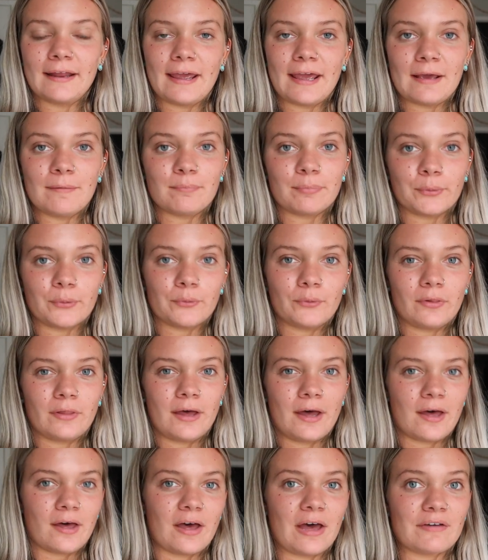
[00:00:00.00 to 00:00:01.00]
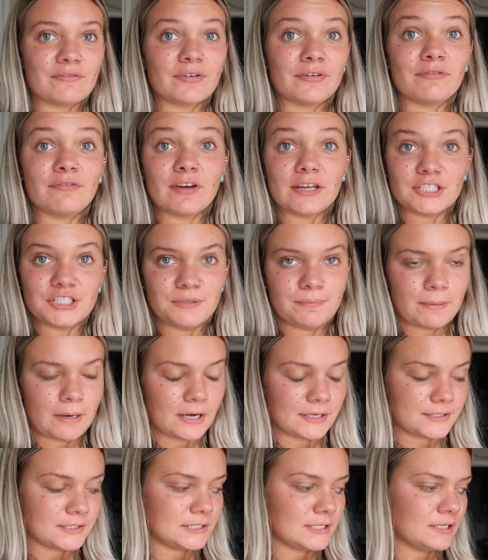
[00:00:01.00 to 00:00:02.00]
a bowl of veggie
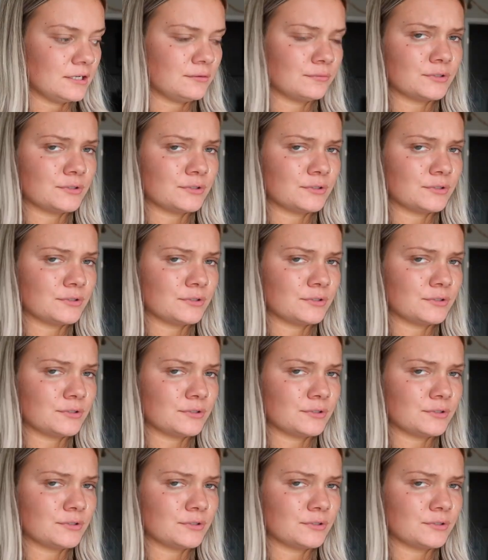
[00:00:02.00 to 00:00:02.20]
pasta.